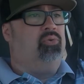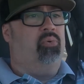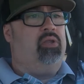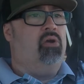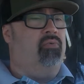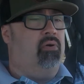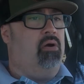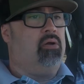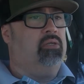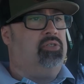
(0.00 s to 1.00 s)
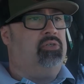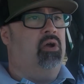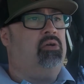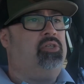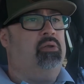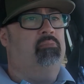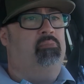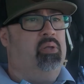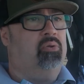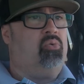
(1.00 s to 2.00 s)
between the overall construction,
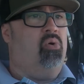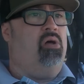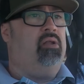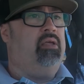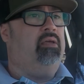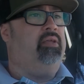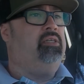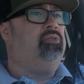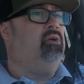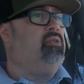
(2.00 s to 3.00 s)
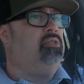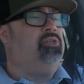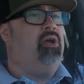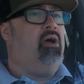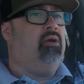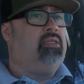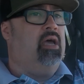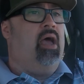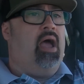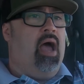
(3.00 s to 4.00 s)
build quality of these struts and shocks,
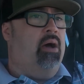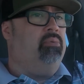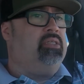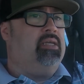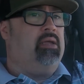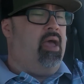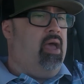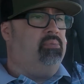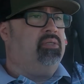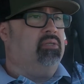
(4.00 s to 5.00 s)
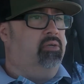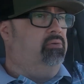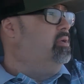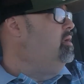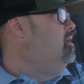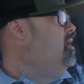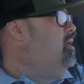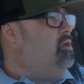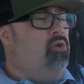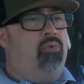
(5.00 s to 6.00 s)
I would say absolutely.
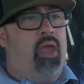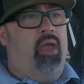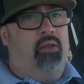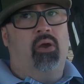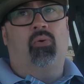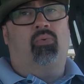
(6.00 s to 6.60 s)
You can't go